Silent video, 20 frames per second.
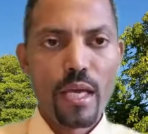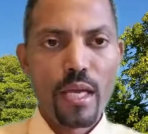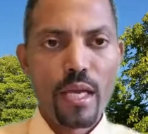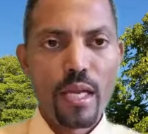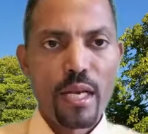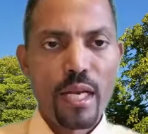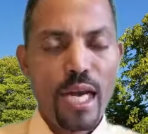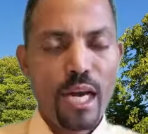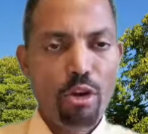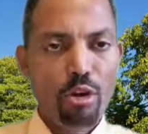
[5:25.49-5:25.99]

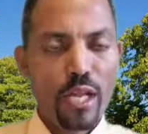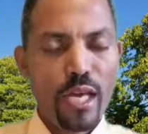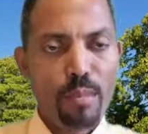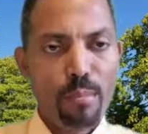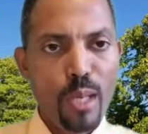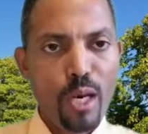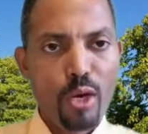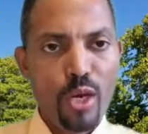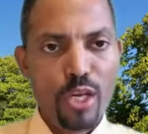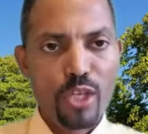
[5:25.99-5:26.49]
Not only
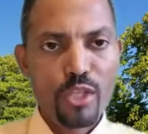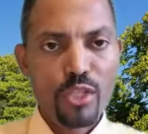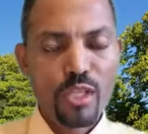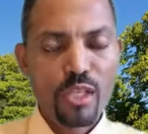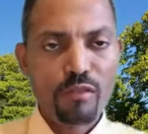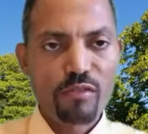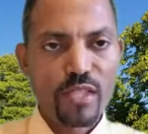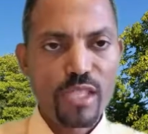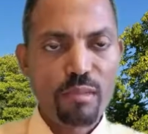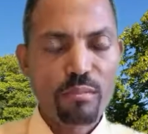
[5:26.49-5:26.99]
about
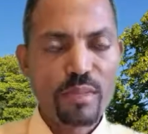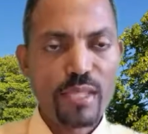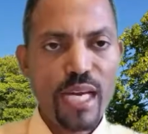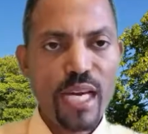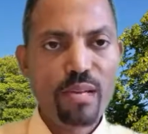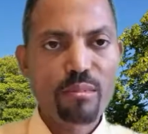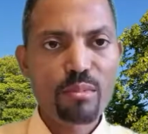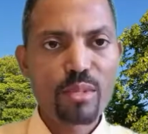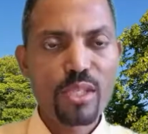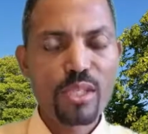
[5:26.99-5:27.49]
ourselves,
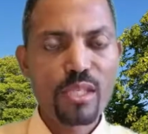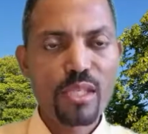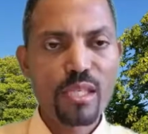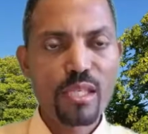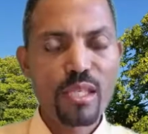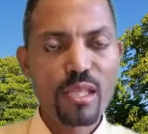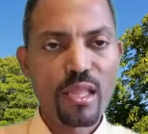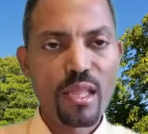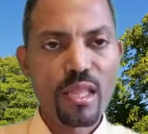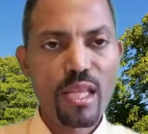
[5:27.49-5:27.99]
sometimes
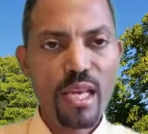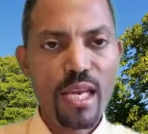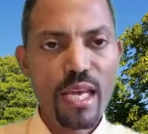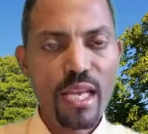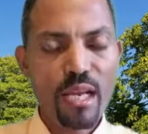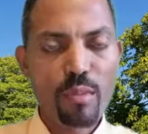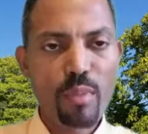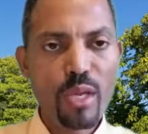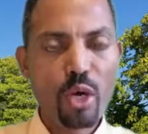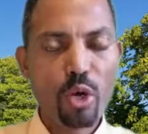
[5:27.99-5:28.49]
the
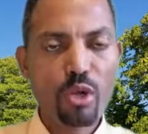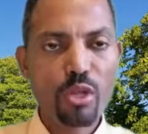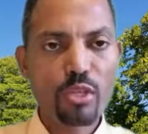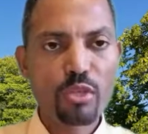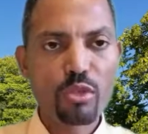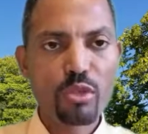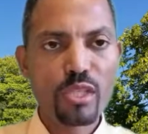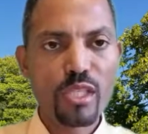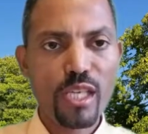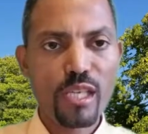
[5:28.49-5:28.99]
enemy also
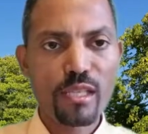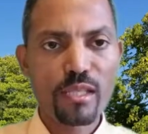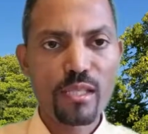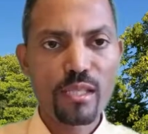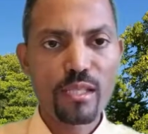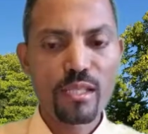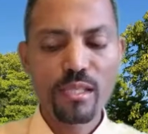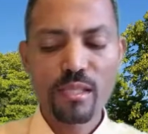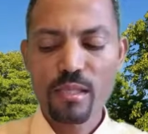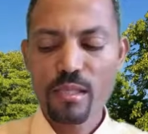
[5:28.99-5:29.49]
tells
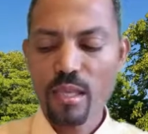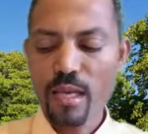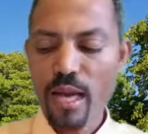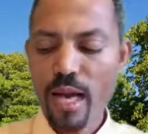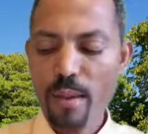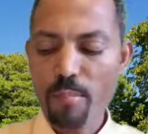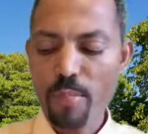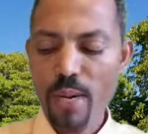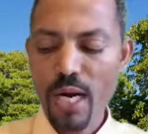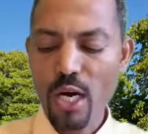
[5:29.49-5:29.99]
us
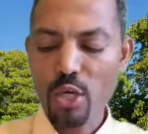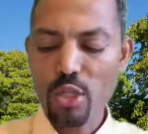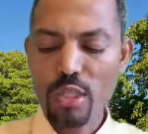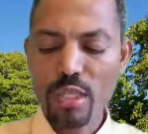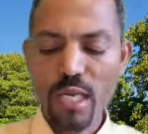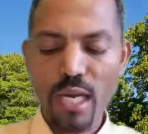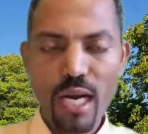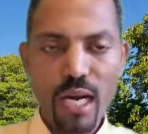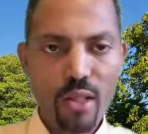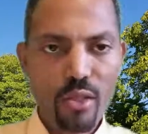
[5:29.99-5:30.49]
about
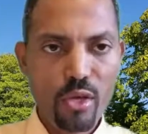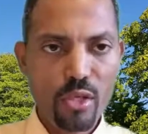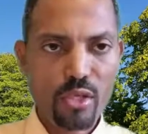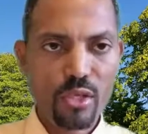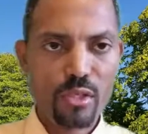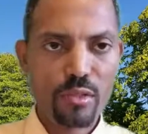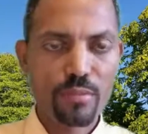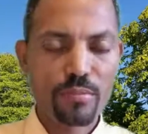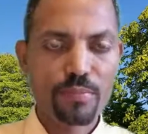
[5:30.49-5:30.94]
others.